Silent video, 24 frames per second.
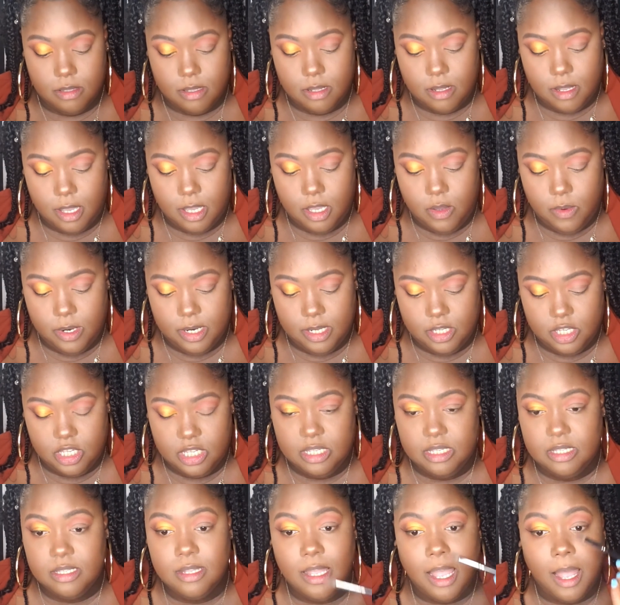And you want to
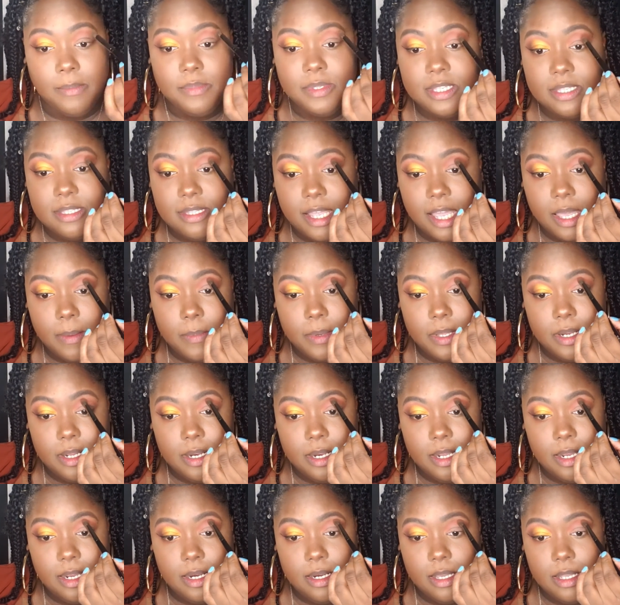just, I'm stamping it
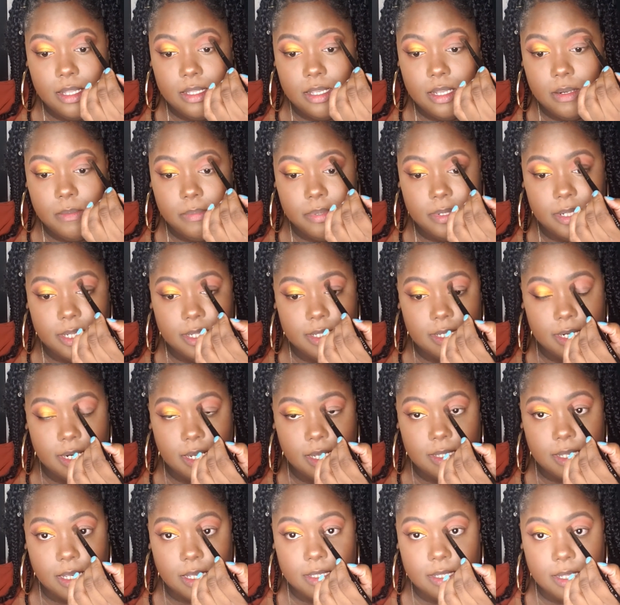in and then blending as
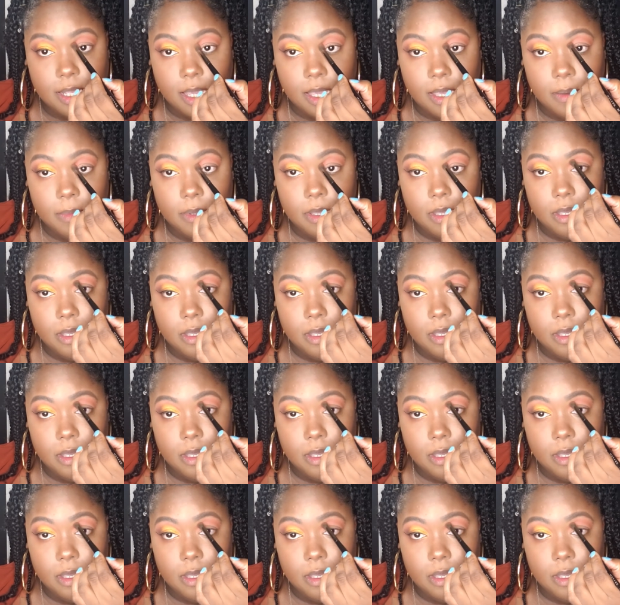I stamp.